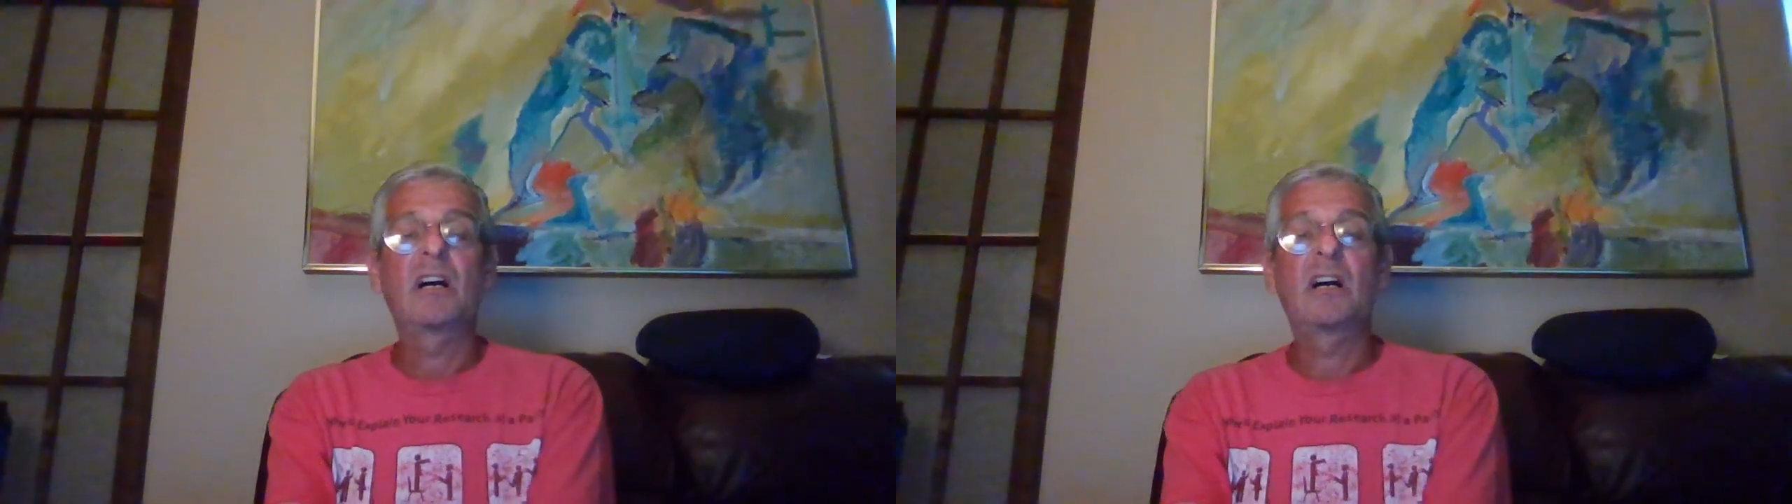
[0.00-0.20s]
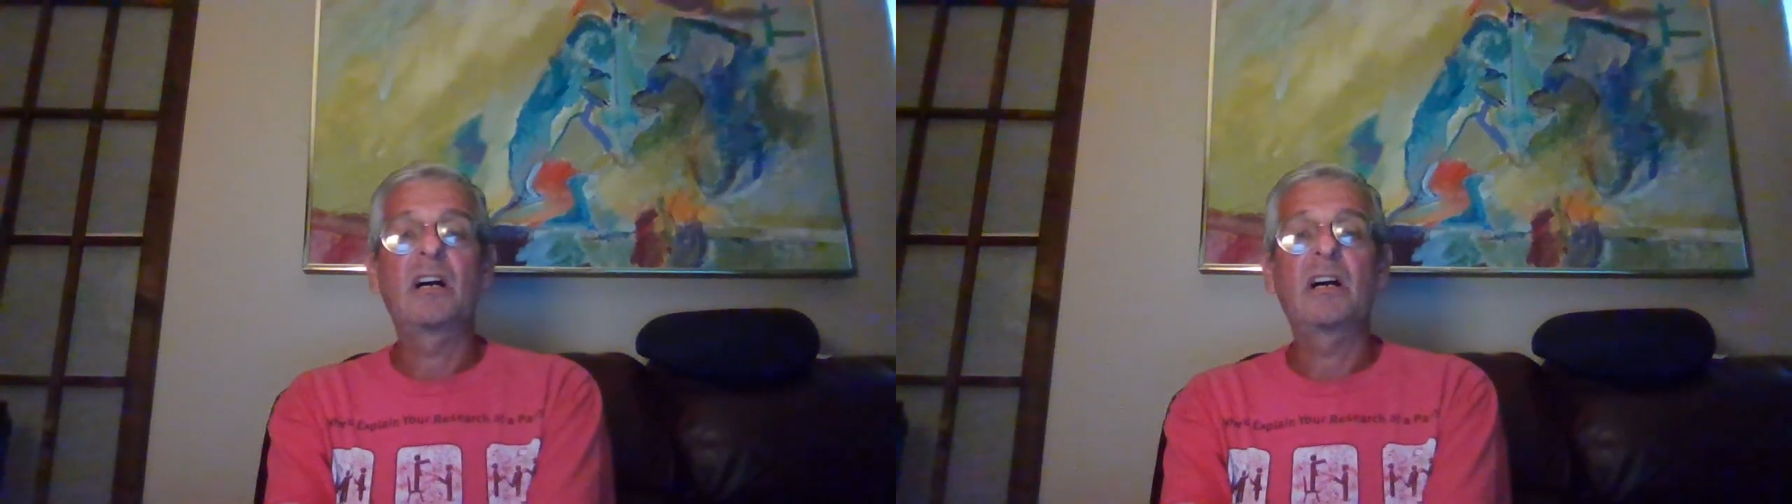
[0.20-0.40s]

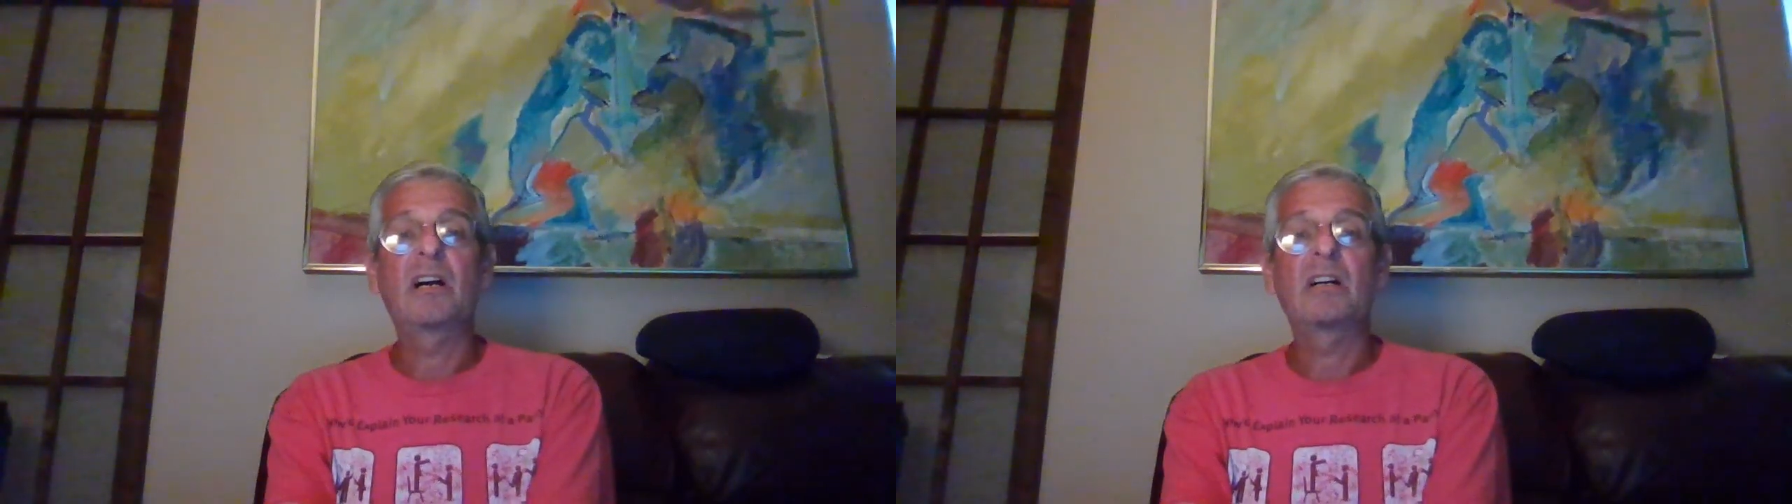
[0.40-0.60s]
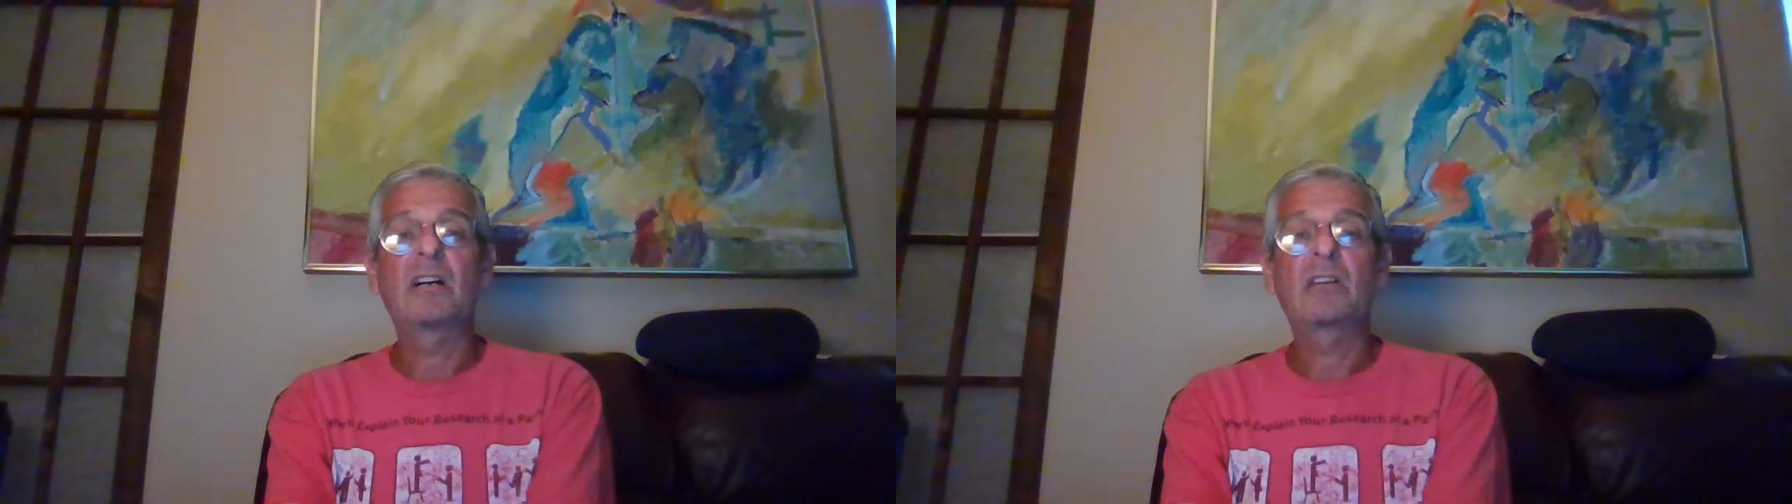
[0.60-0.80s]

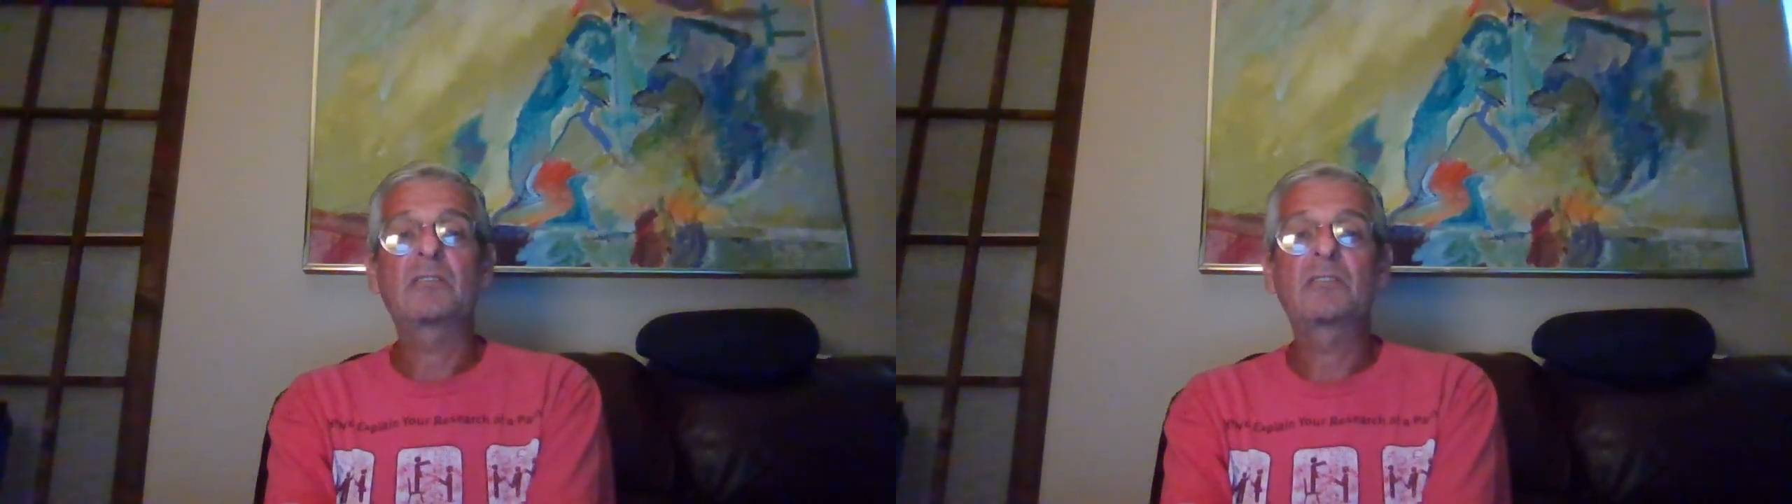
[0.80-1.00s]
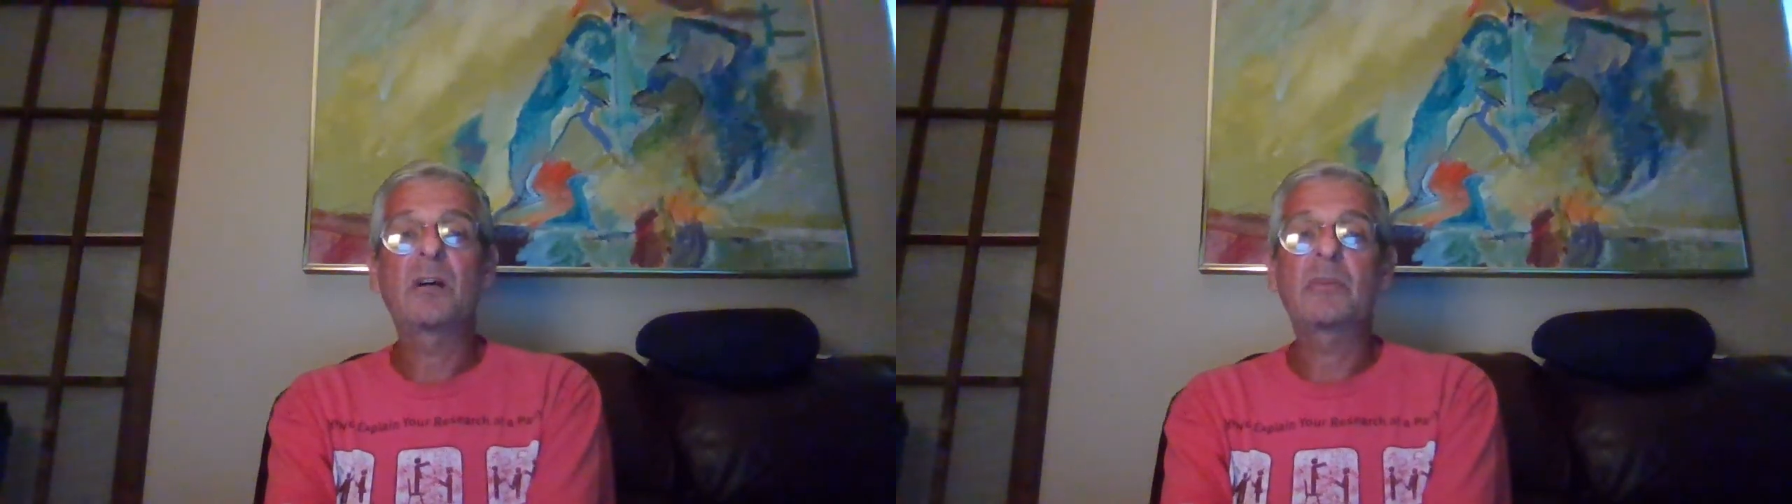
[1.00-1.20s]

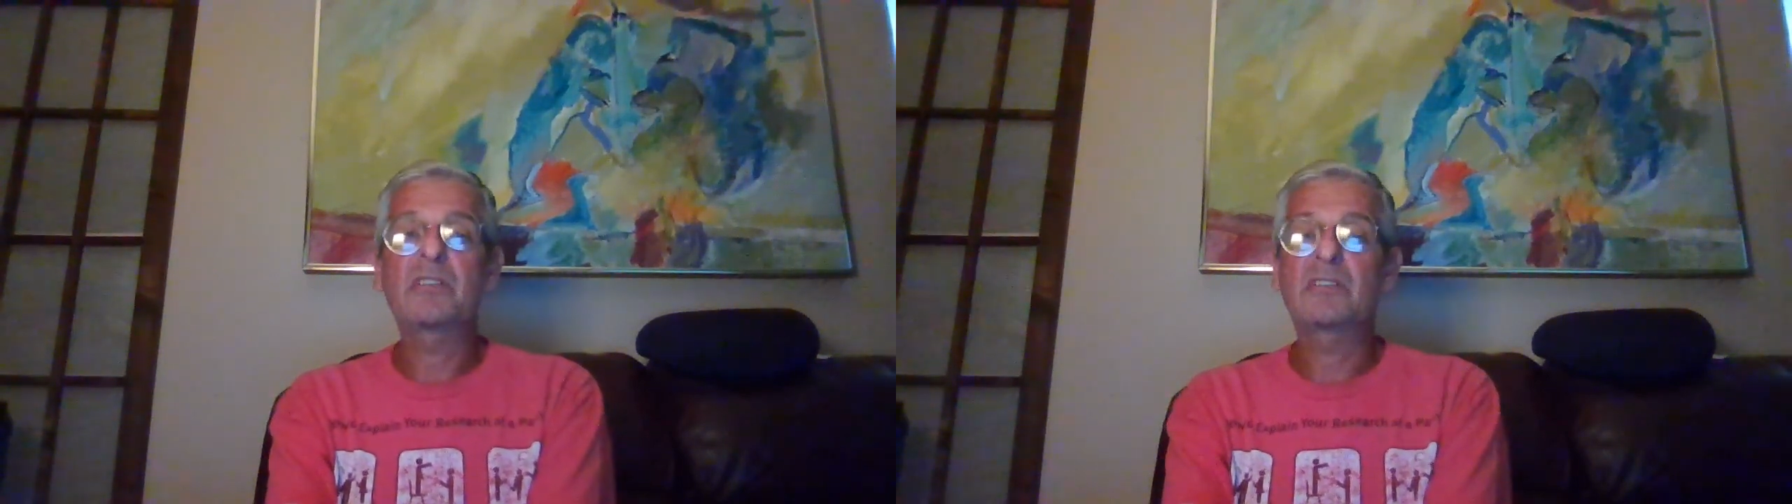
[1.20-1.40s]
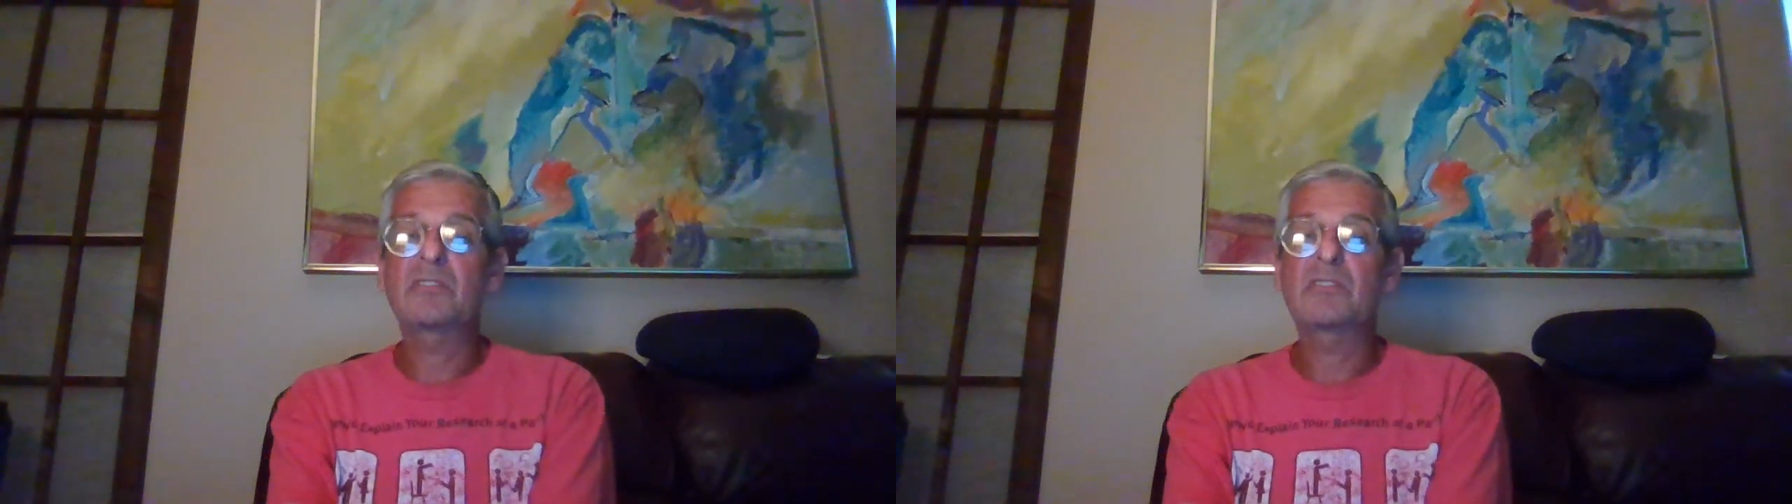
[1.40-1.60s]

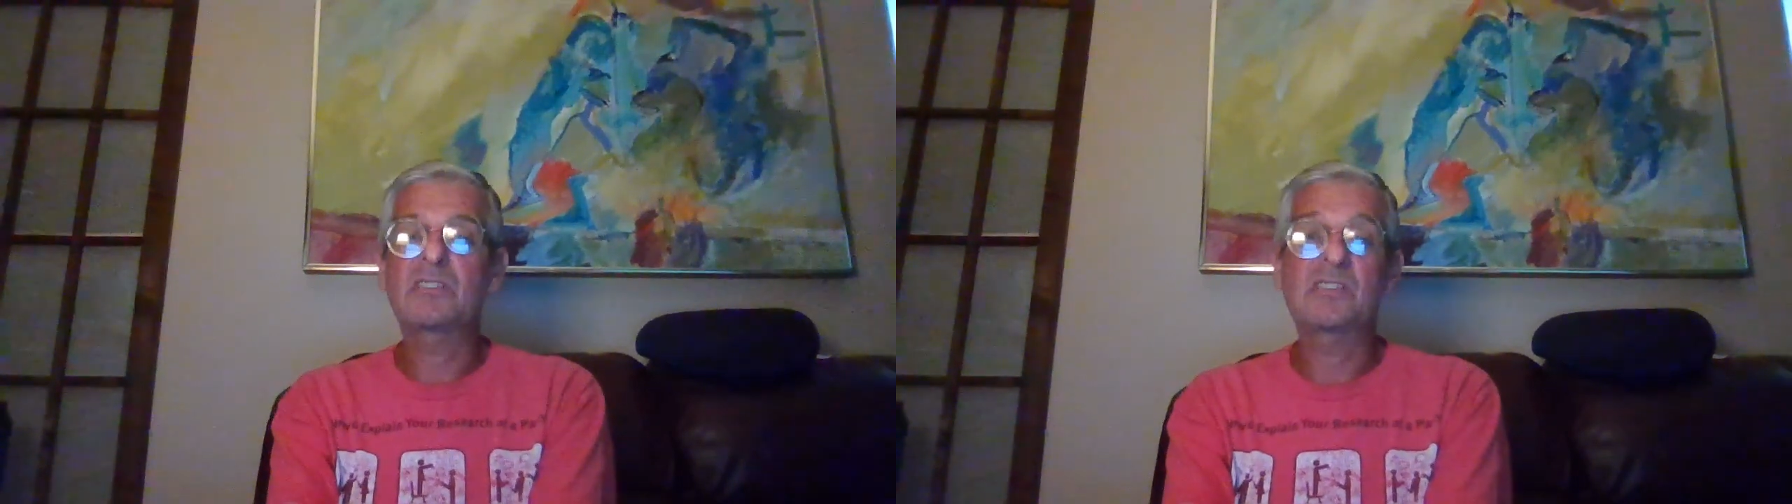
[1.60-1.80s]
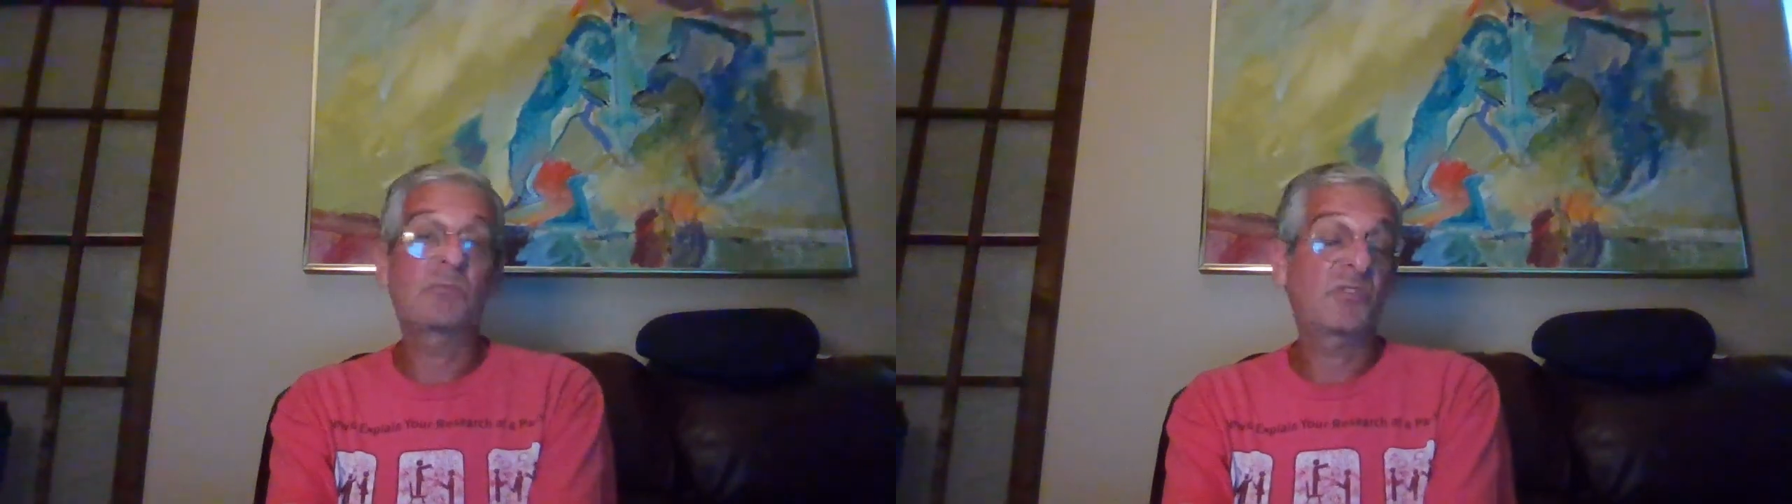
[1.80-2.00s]
Autonomic nervous
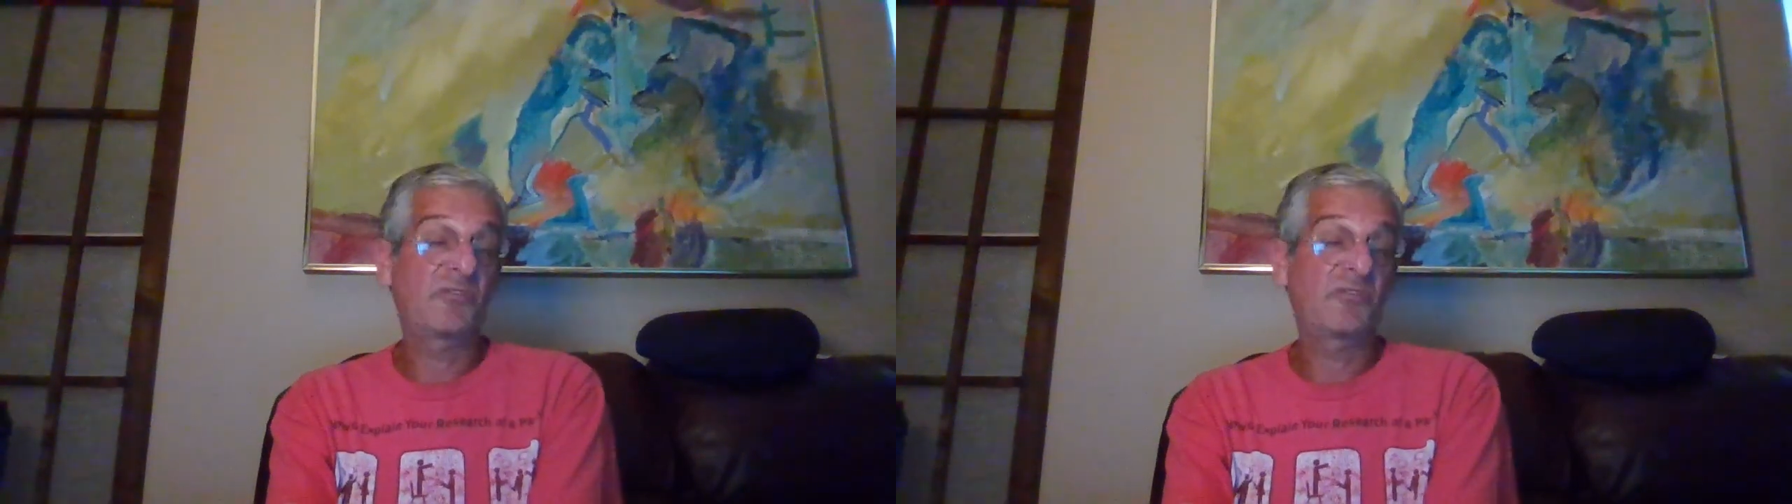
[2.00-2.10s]
system